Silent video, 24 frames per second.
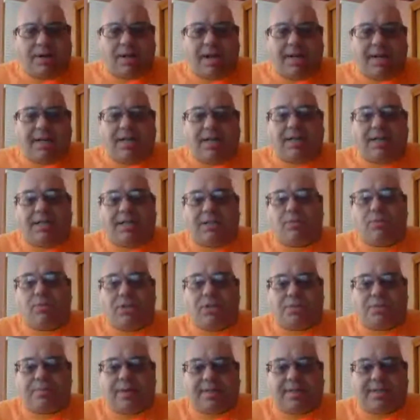didn't
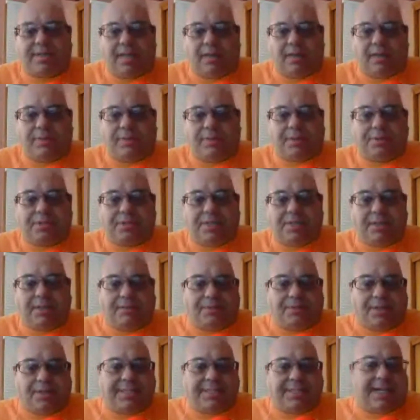respect Alabama's
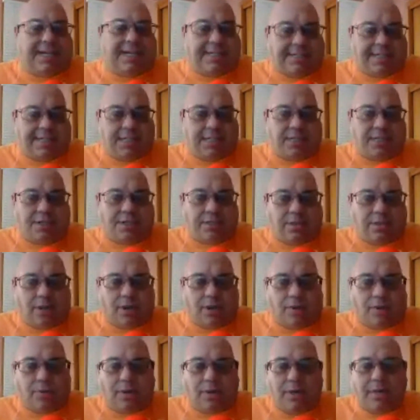defense. I did.
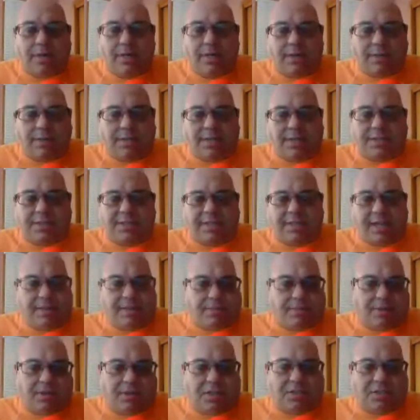Nick
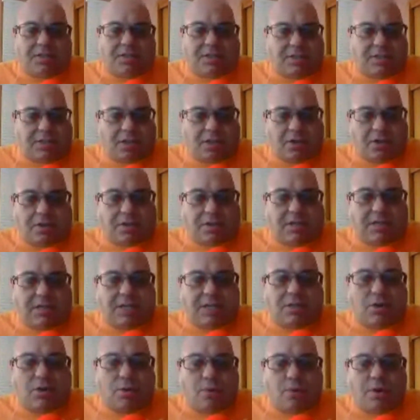Saban, that's the
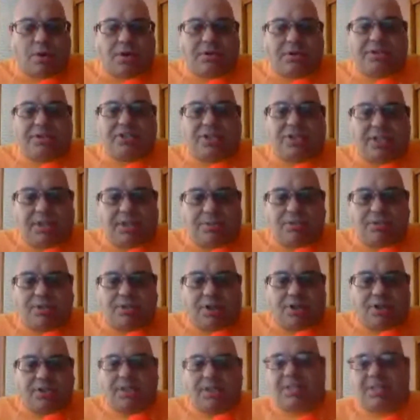core to his team
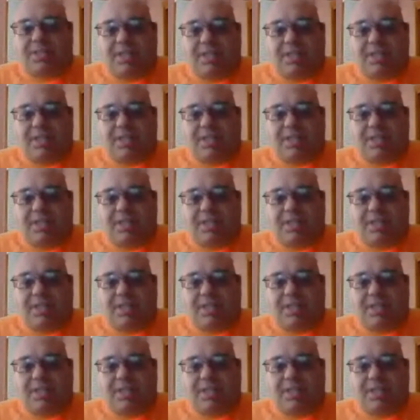starts at